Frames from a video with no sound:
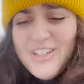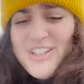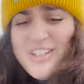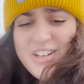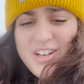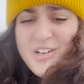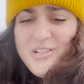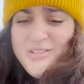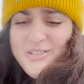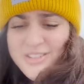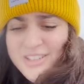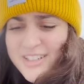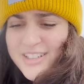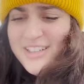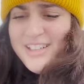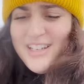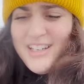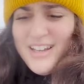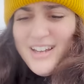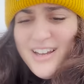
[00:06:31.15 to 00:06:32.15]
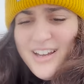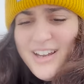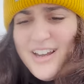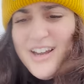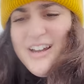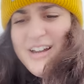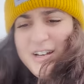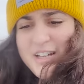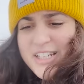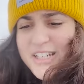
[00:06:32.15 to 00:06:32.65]
So
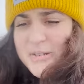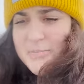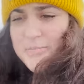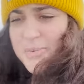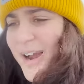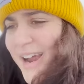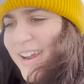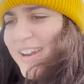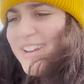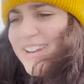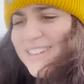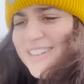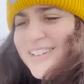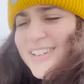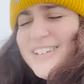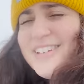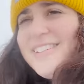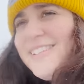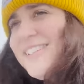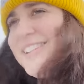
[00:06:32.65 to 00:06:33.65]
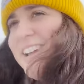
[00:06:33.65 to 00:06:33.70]
I didn't buy anything.